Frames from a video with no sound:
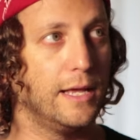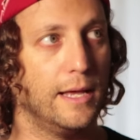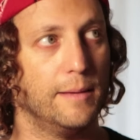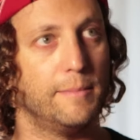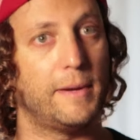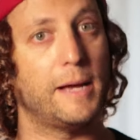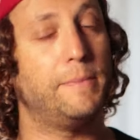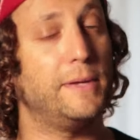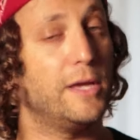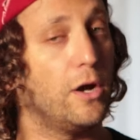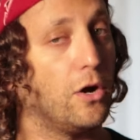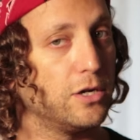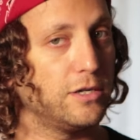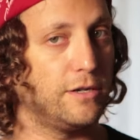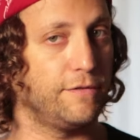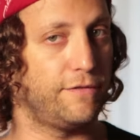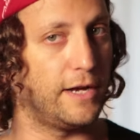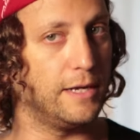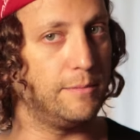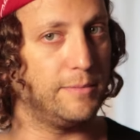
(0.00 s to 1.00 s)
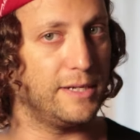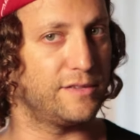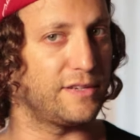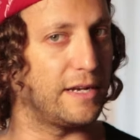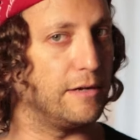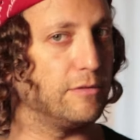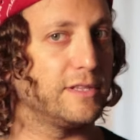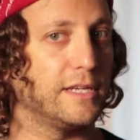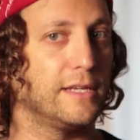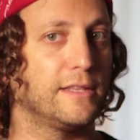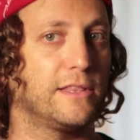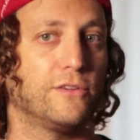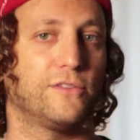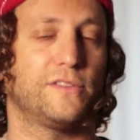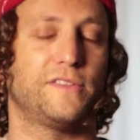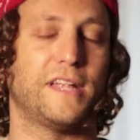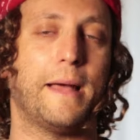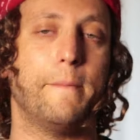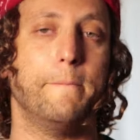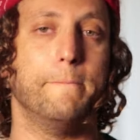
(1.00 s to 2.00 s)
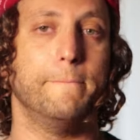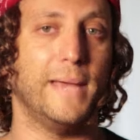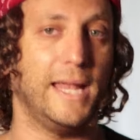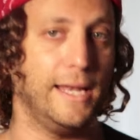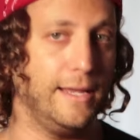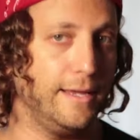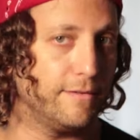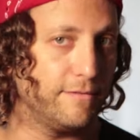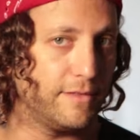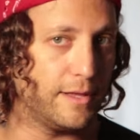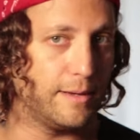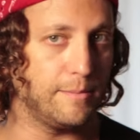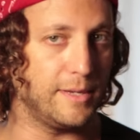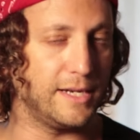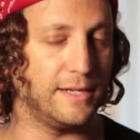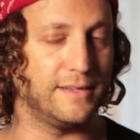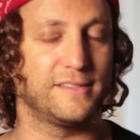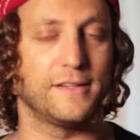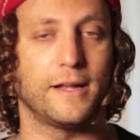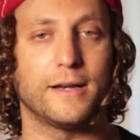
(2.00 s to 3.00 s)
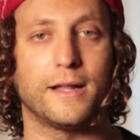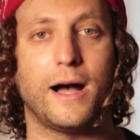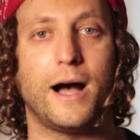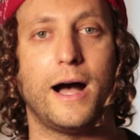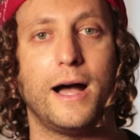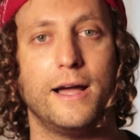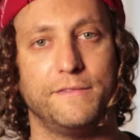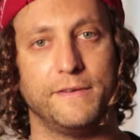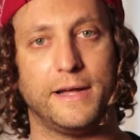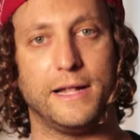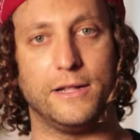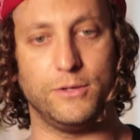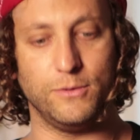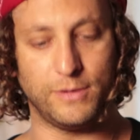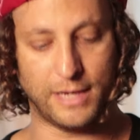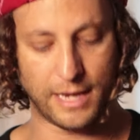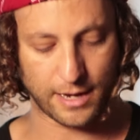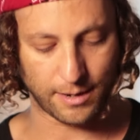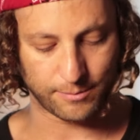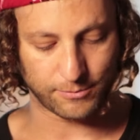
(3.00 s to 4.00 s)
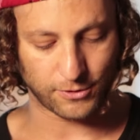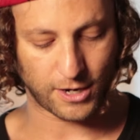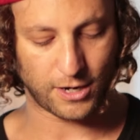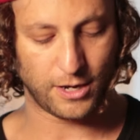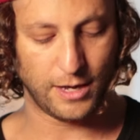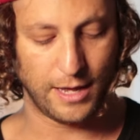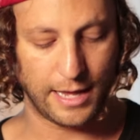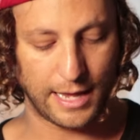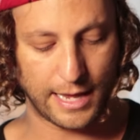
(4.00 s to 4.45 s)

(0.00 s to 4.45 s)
it might be hard to find because I don't think there's that many of them, but it's not a high value camera,